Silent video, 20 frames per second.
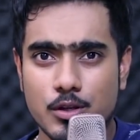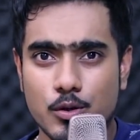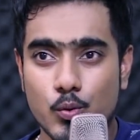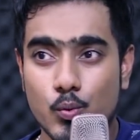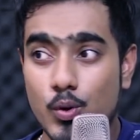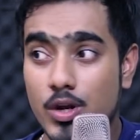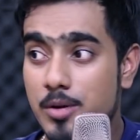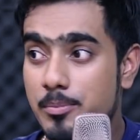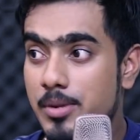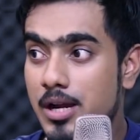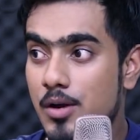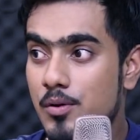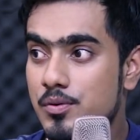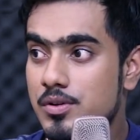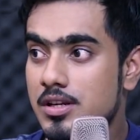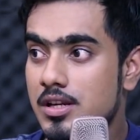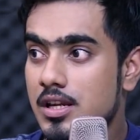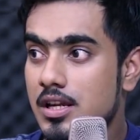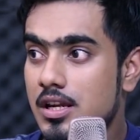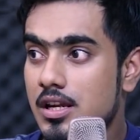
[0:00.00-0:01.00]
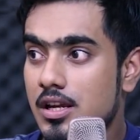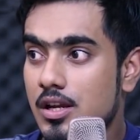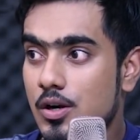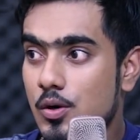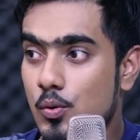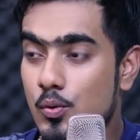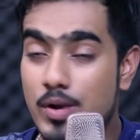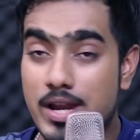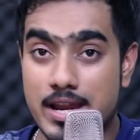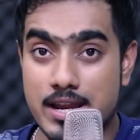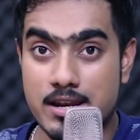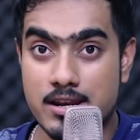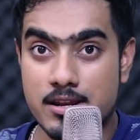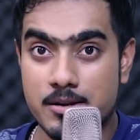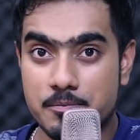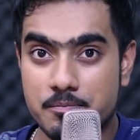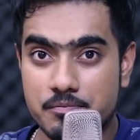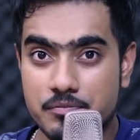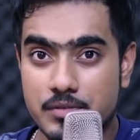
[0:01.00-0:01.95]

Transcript: What about red?